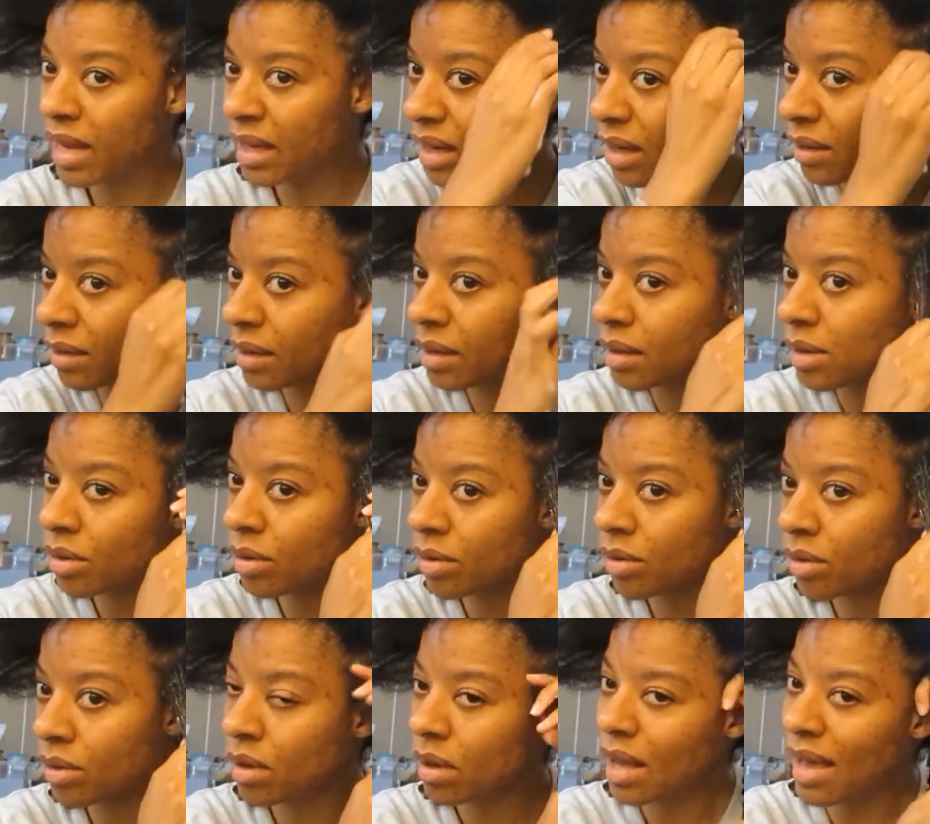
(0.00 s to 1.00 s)
I did a little
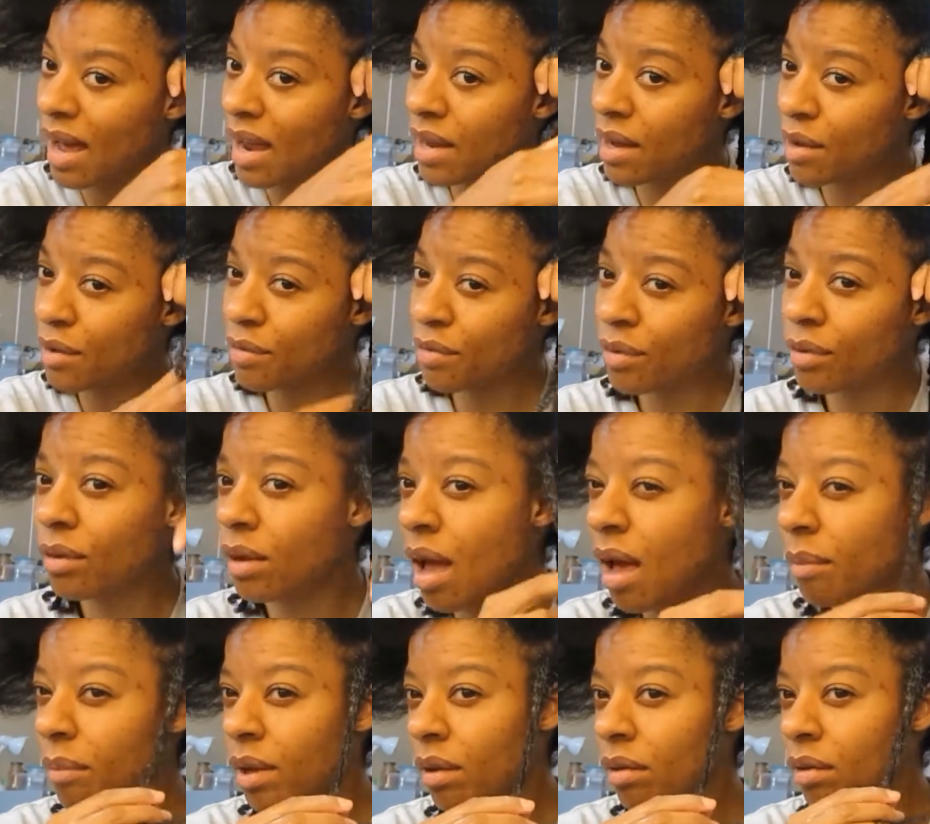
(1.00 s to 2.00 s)
bit of finger
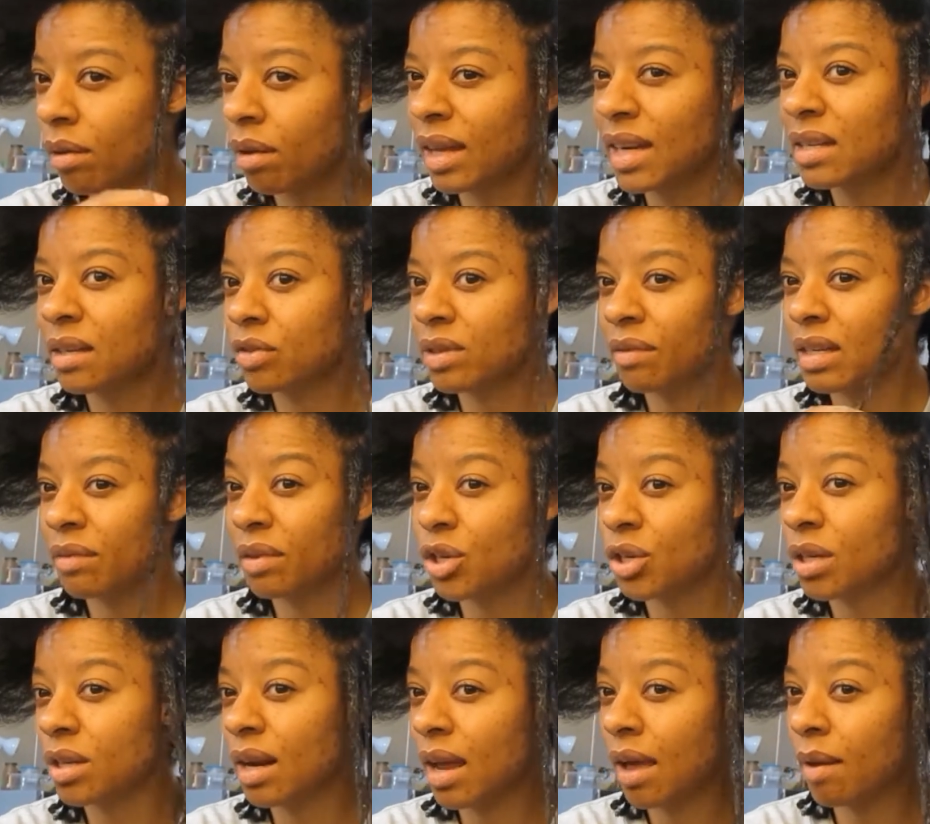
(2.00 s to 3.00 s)
detangling along as I was
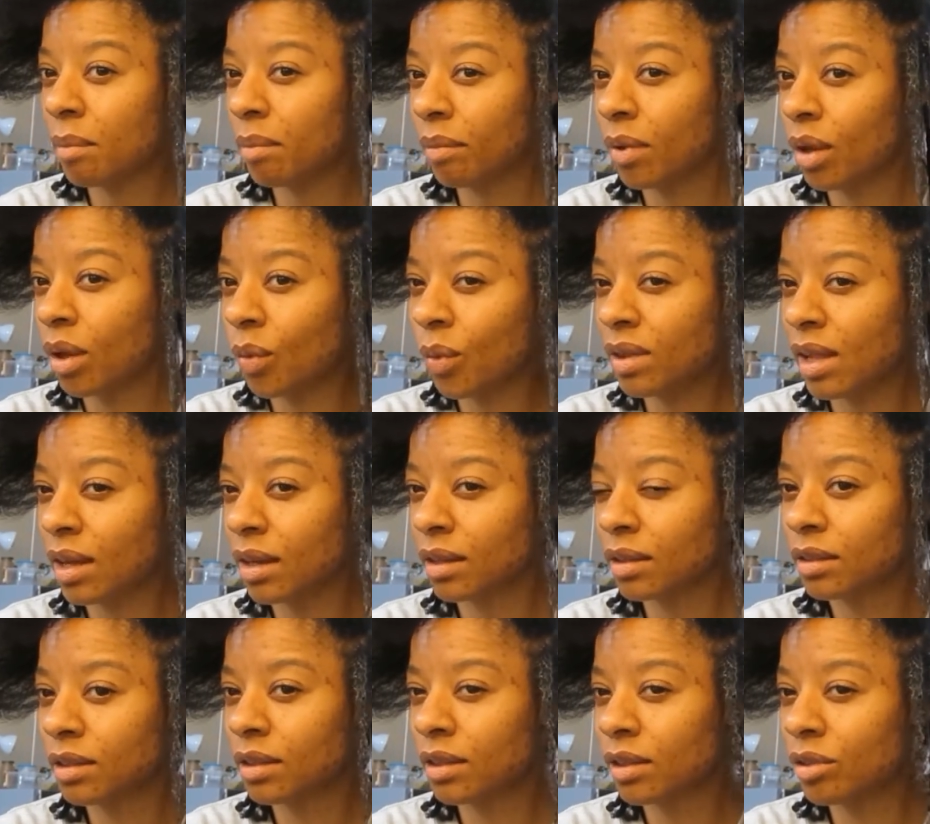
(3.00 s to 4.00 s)
twisting, but
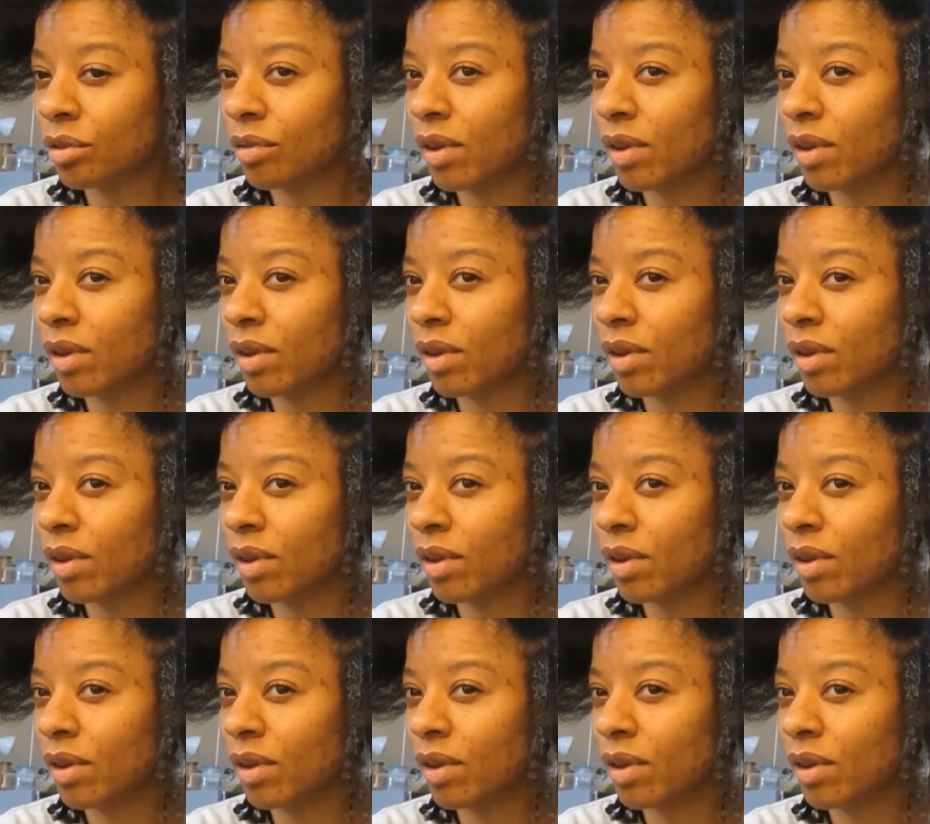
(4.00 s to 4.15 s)
yeah.